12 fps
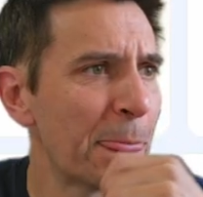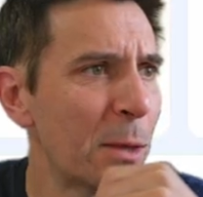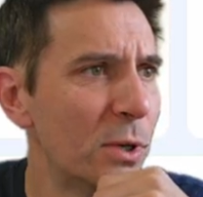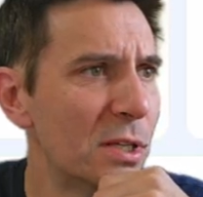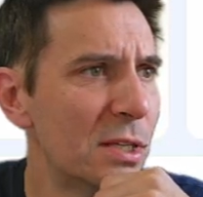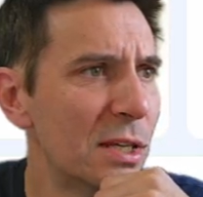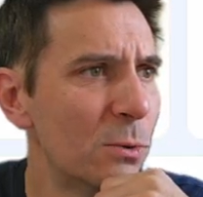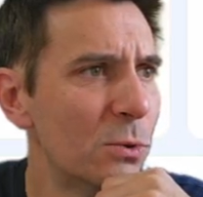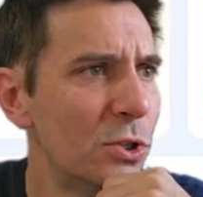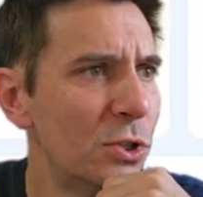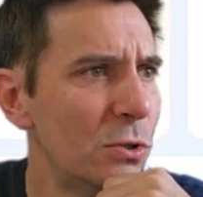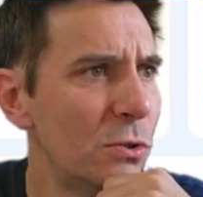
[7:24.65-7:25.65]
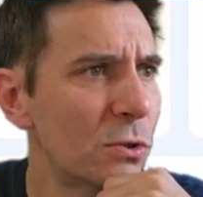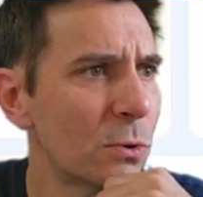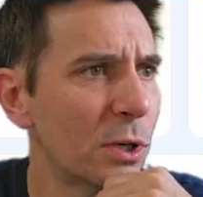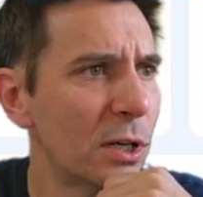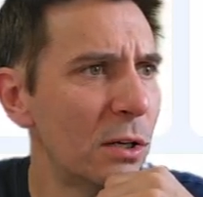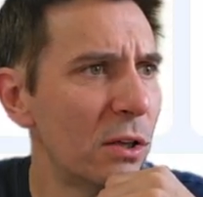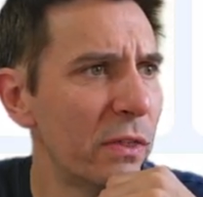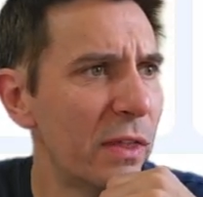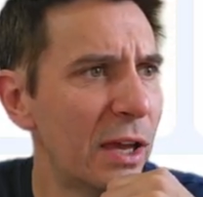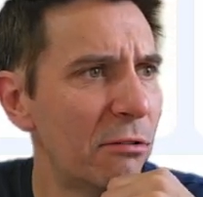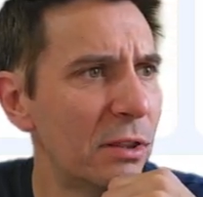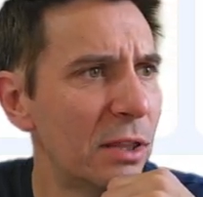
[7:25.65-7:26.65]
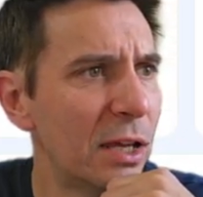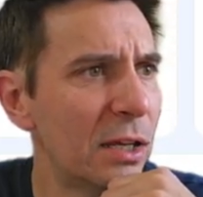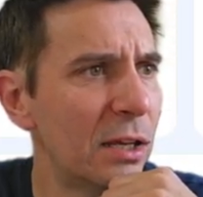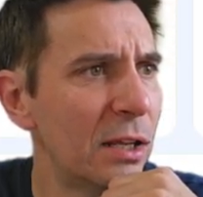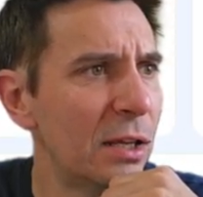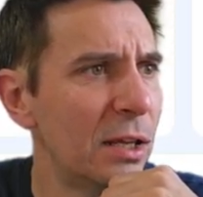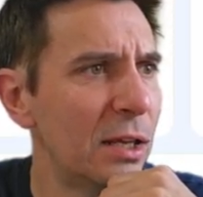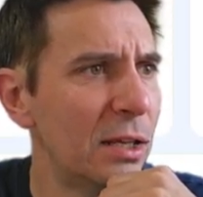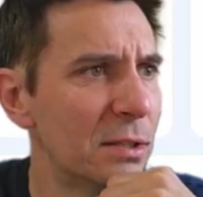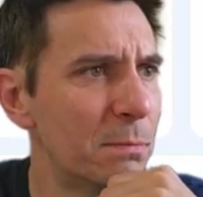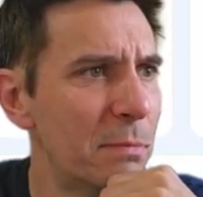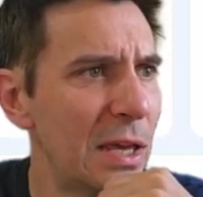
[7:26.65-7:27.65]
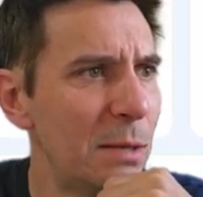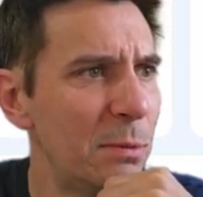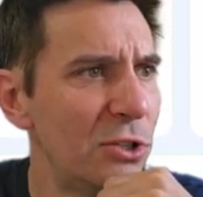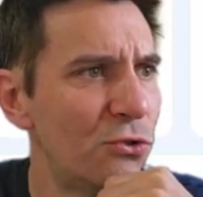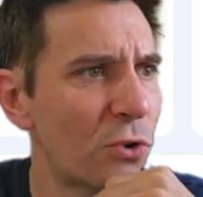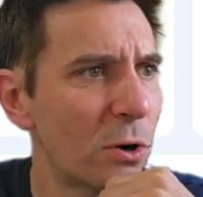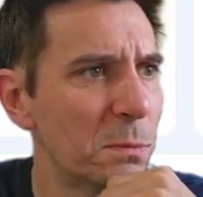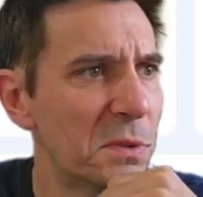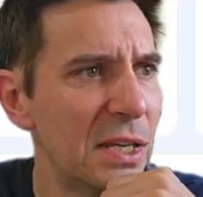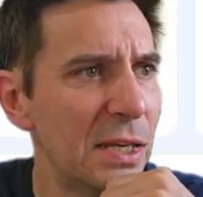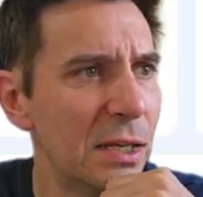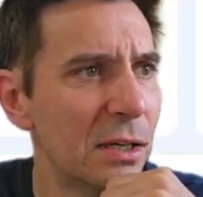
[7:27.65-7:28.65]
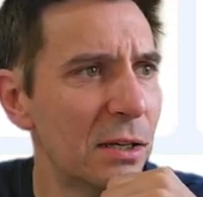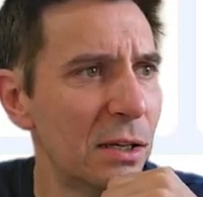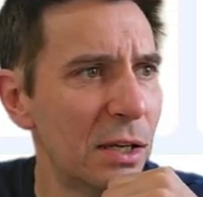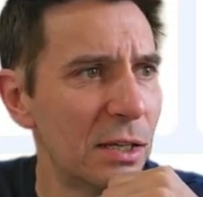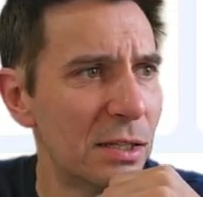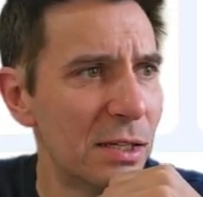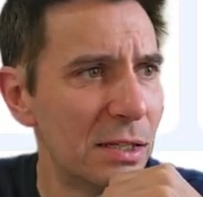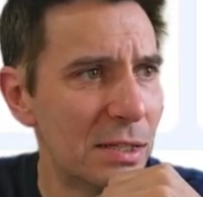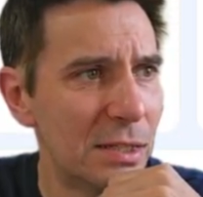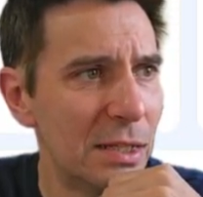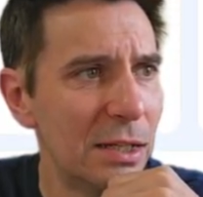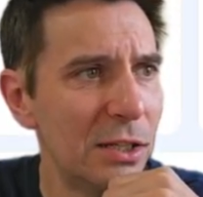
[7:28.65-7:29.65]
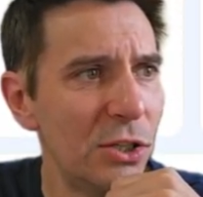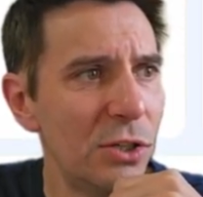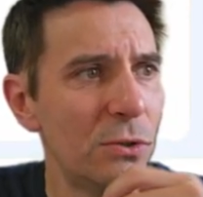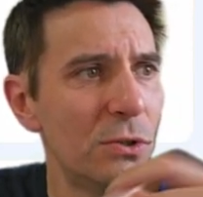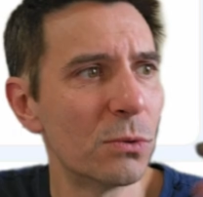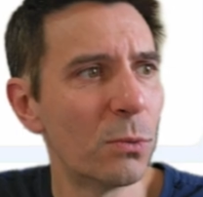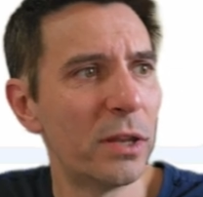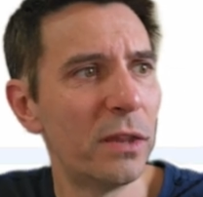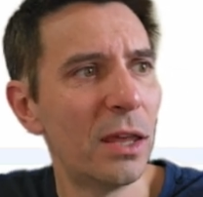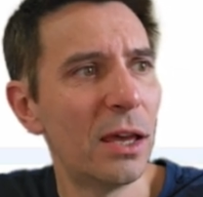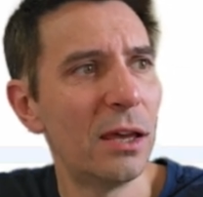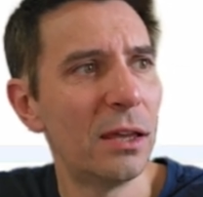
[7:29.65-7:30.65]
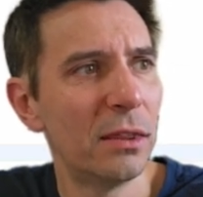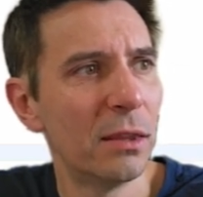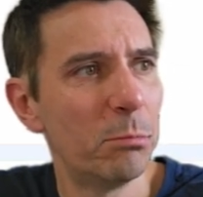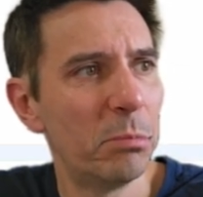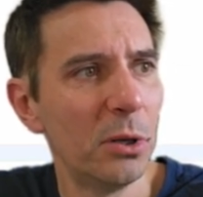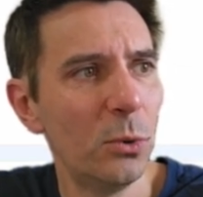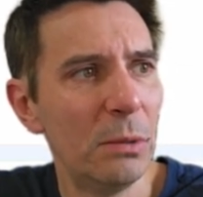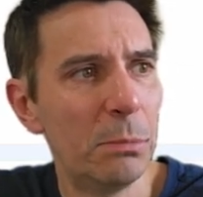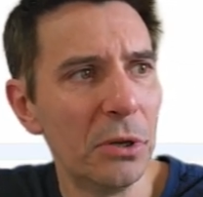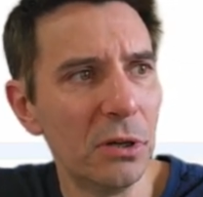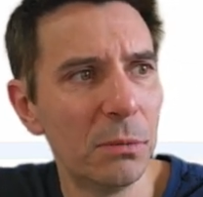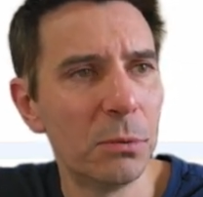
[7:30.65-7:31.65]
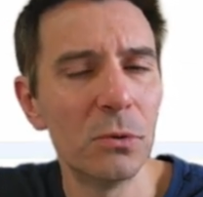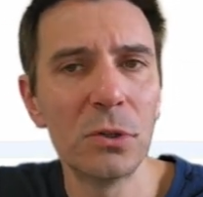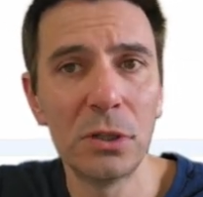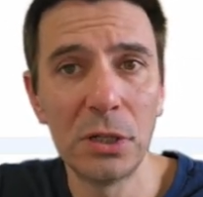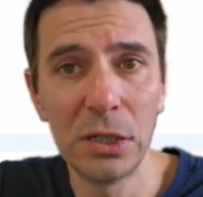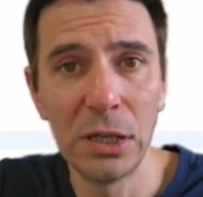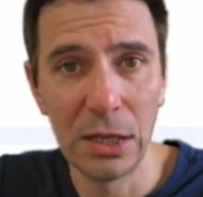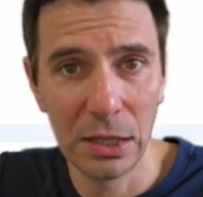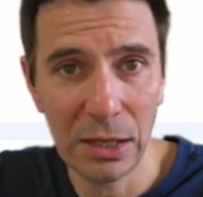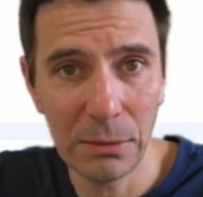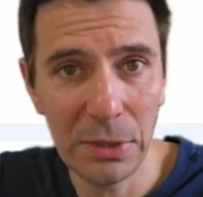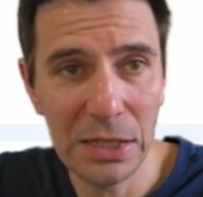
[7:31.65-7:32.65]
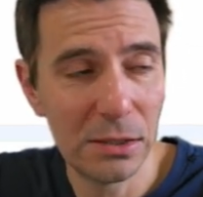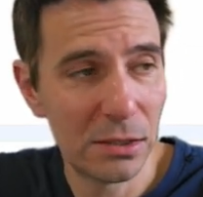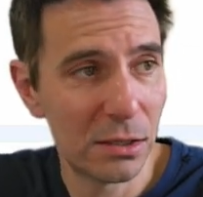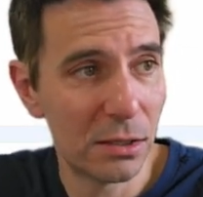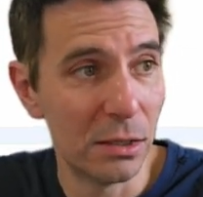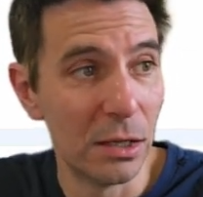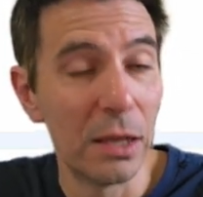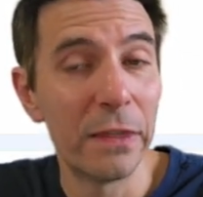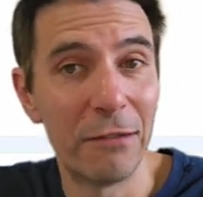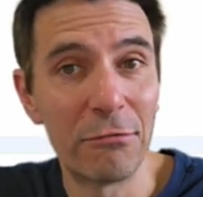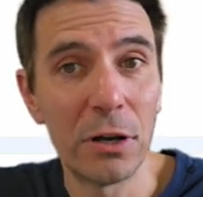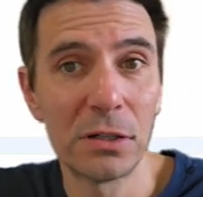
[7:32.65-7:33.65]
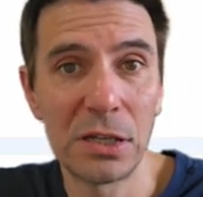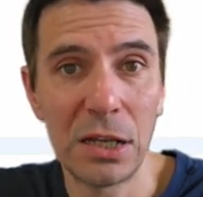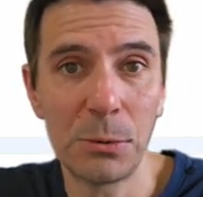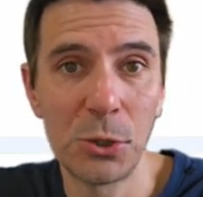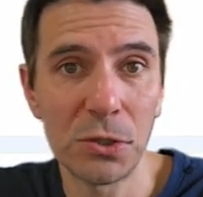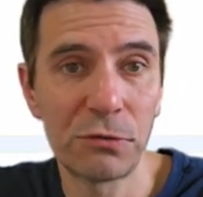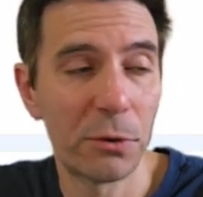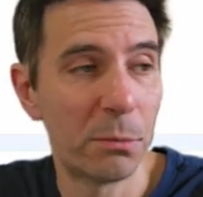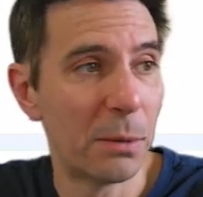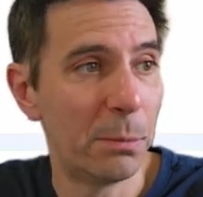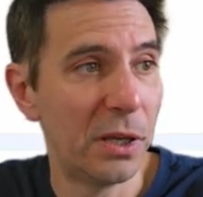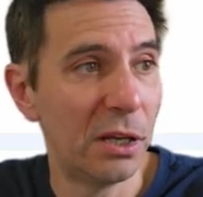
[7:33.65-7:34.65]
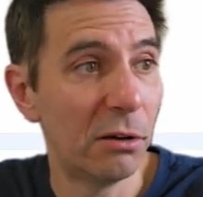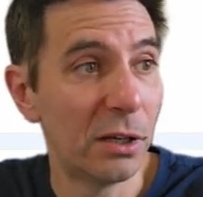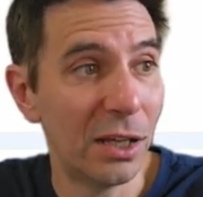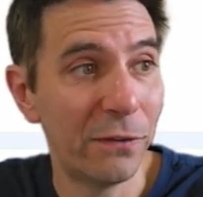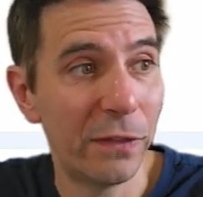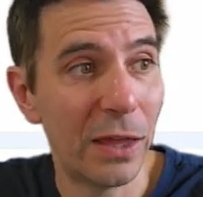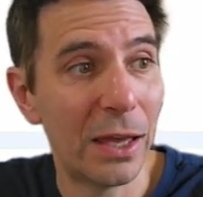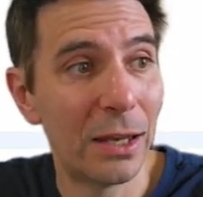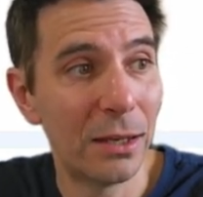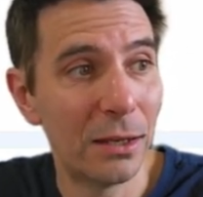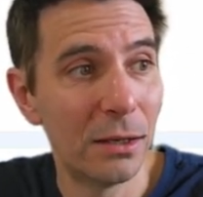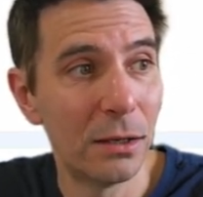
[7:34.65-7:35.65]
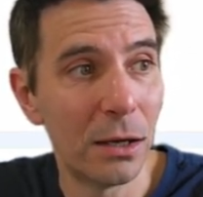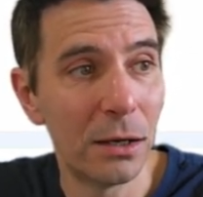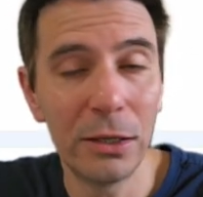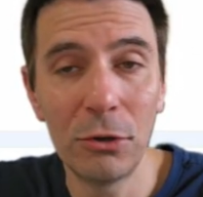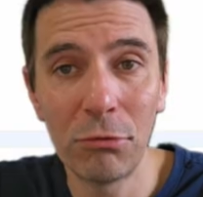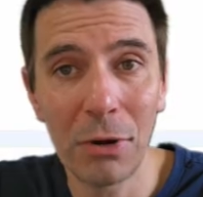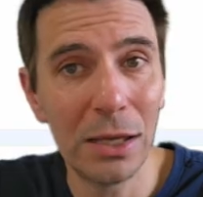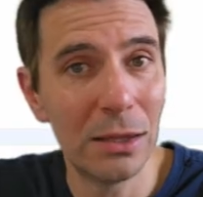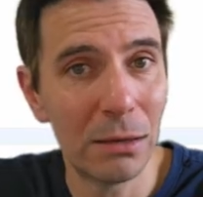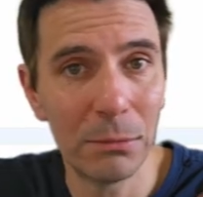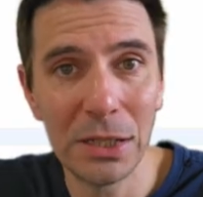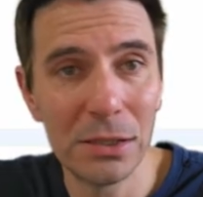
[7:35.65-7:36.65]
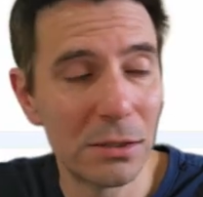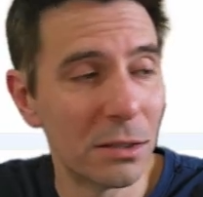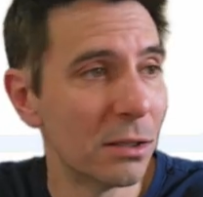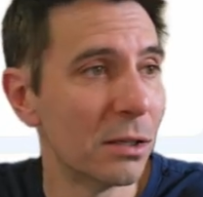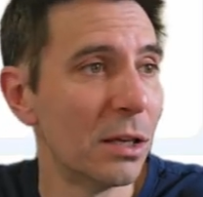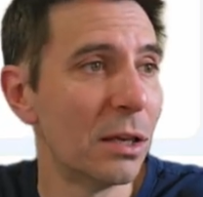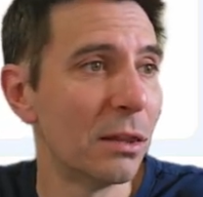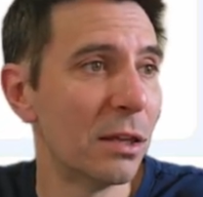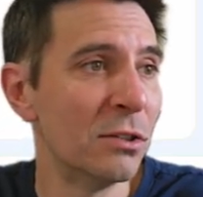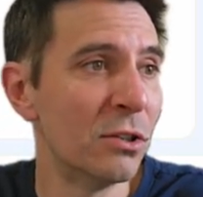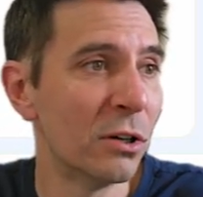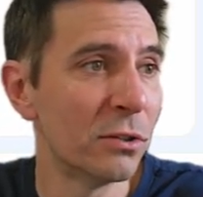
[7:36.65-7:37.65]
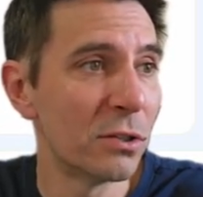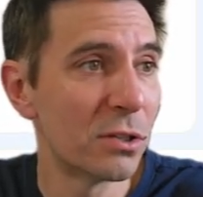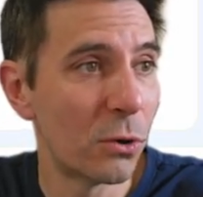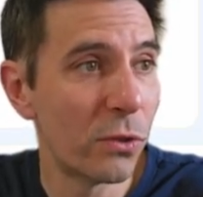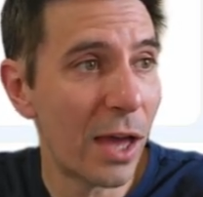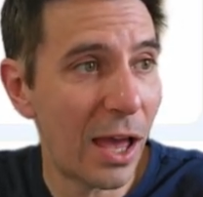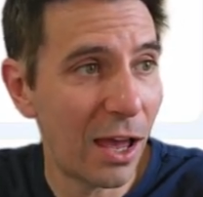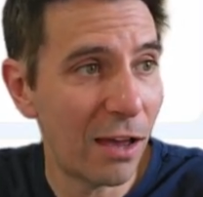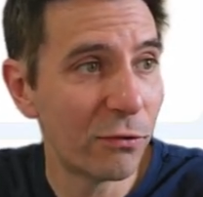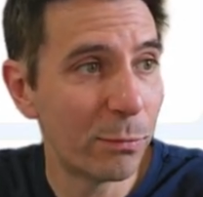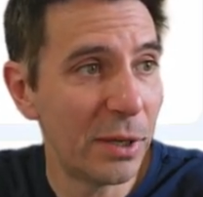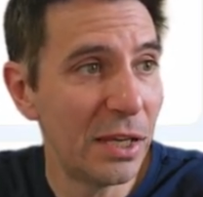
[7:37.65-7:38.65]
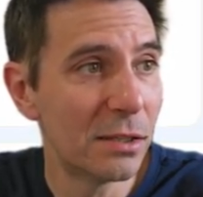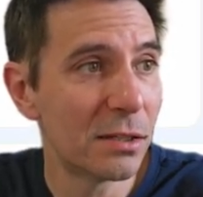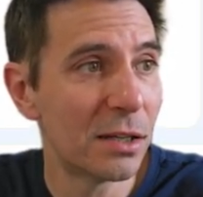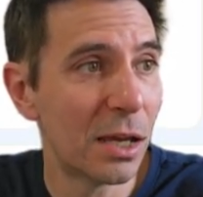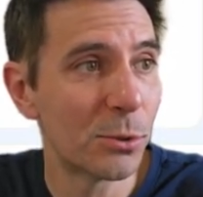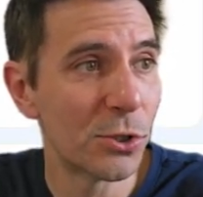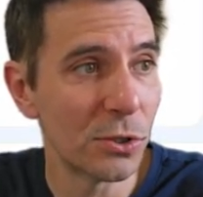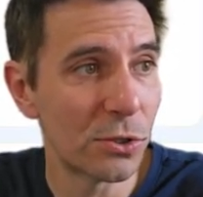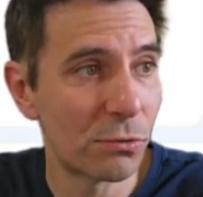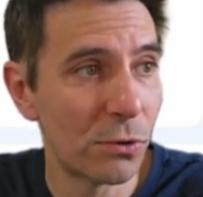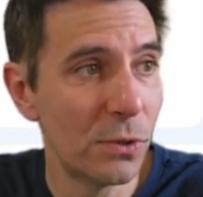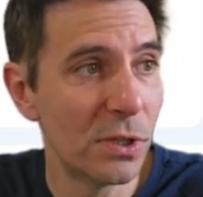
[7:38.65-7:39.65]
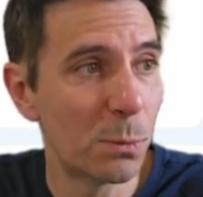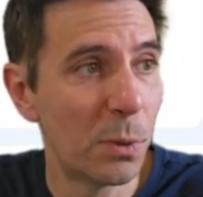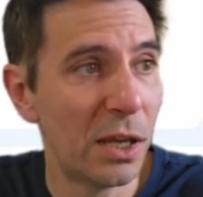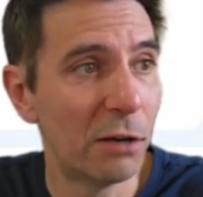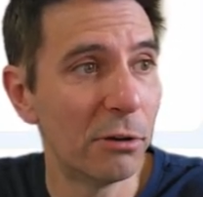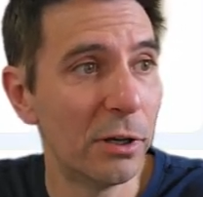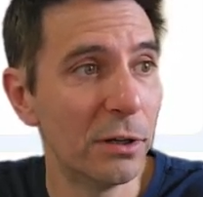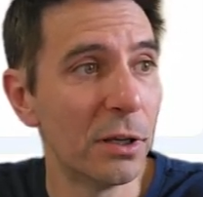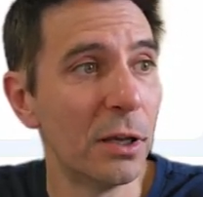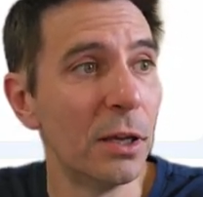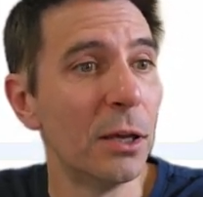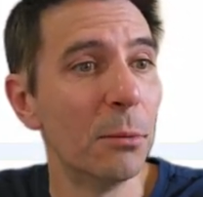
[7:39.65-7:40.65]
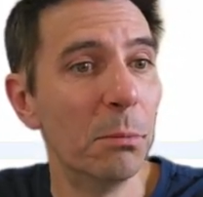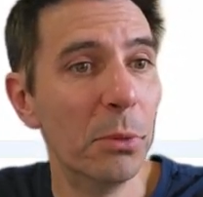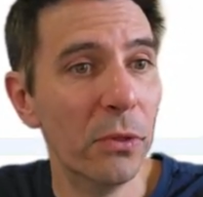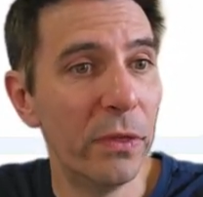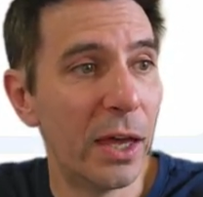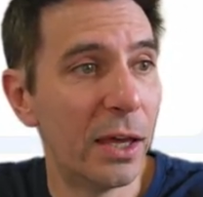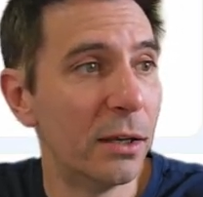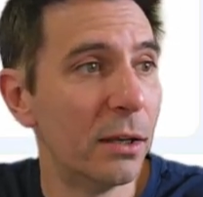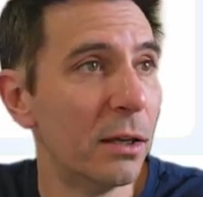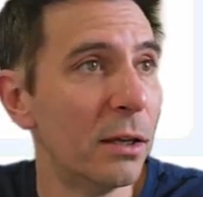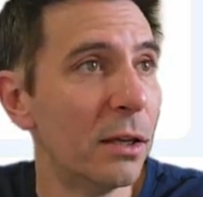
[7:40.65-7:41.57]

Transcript: We can see it was used quite a lot there and then it's maybe dropped here. See, it's still in use. When the bluey purple colour, that means that there are snapshots from that period. If they're light grey, that means that there's none. So there have been snapshots through this period, but then